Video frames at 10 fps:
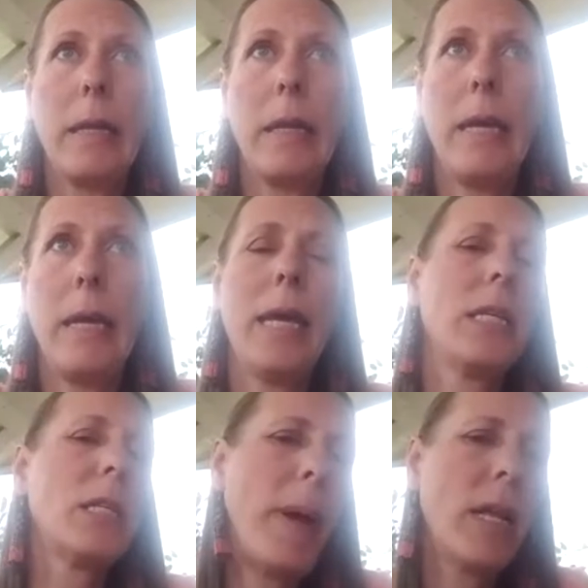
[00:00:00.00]

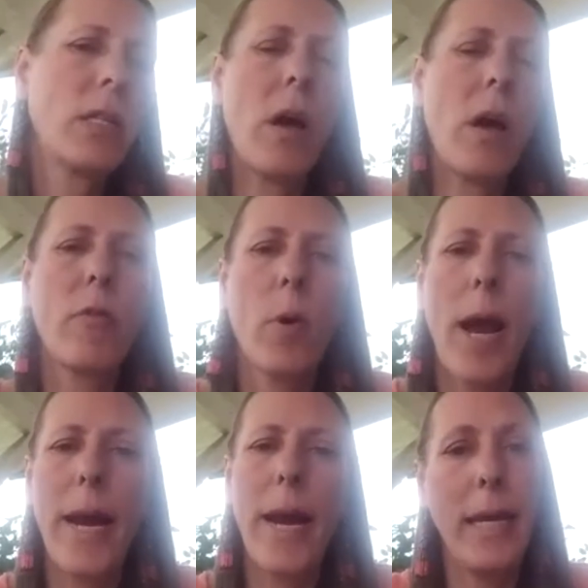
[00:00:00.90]
It depends on
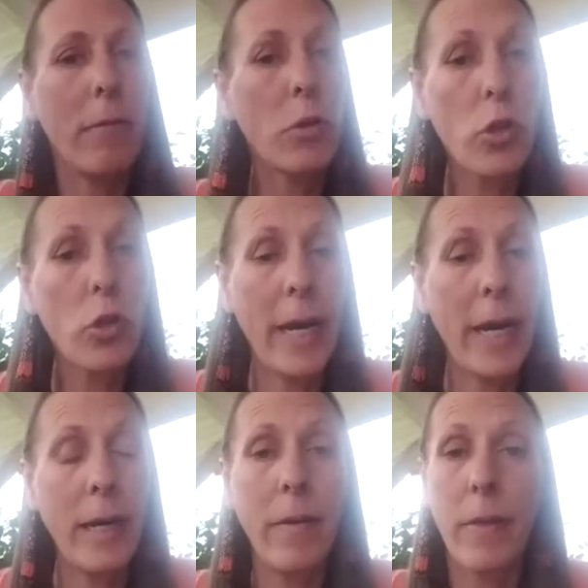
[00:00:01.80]
variety of
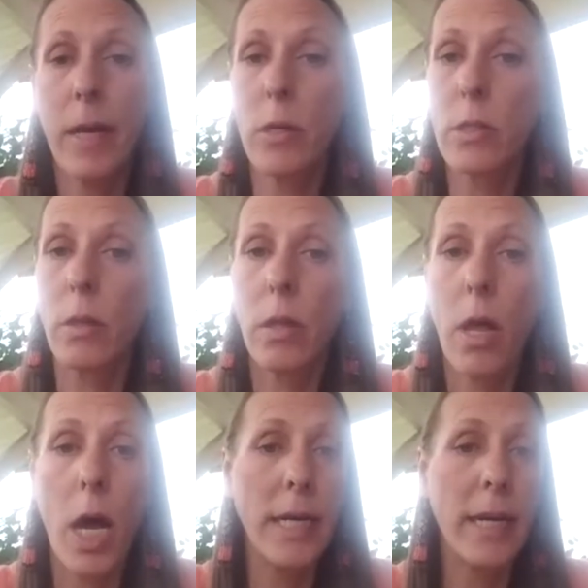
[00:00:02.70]
strain. There's a
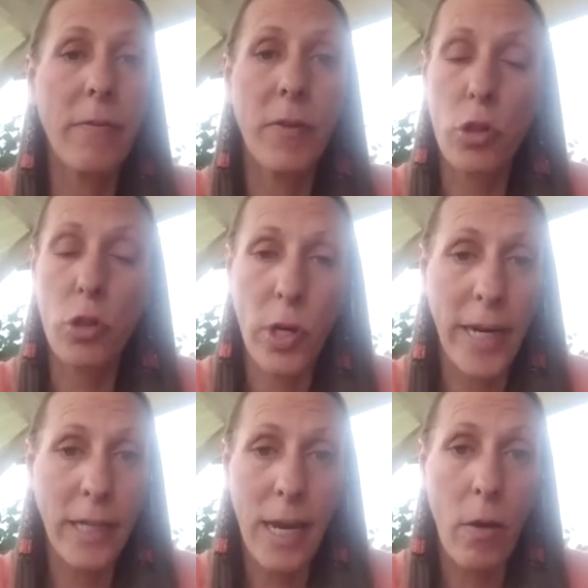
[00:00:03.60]
lot of different
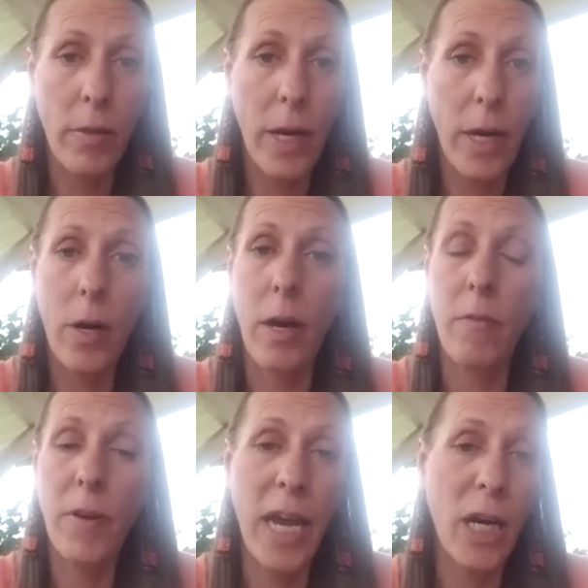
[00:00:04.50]
strains out there
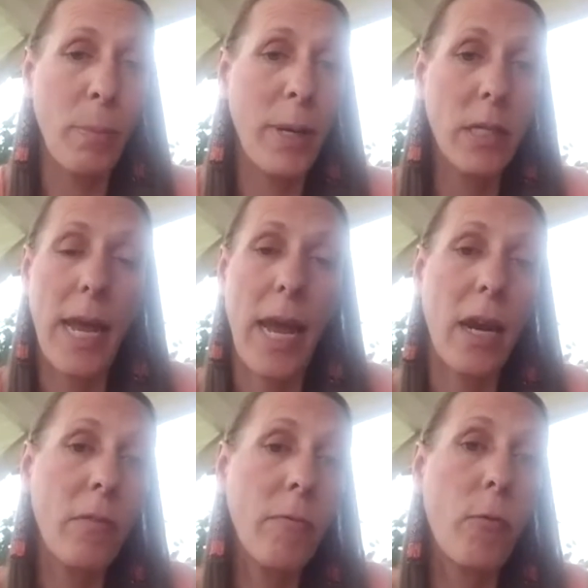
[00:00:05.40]
of cannabis,
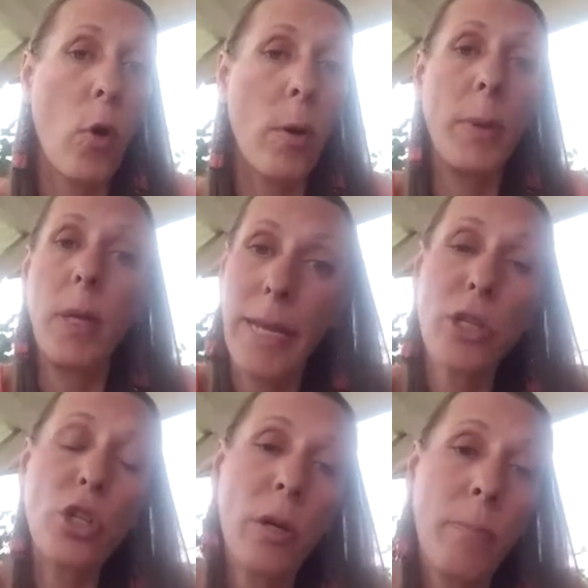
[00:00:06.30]
and
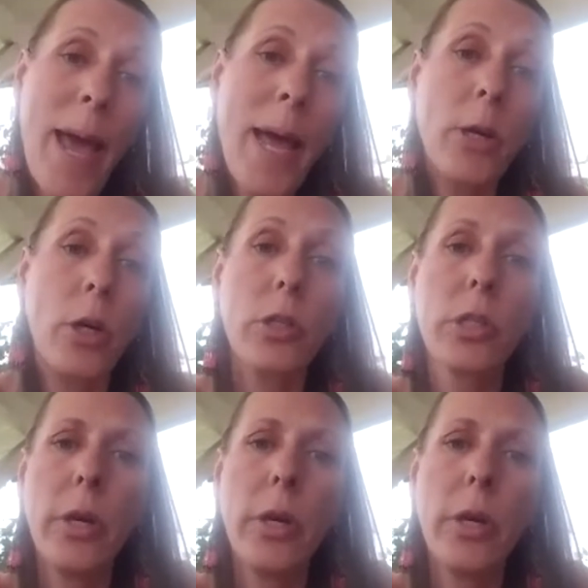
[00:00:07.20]
formulation matters.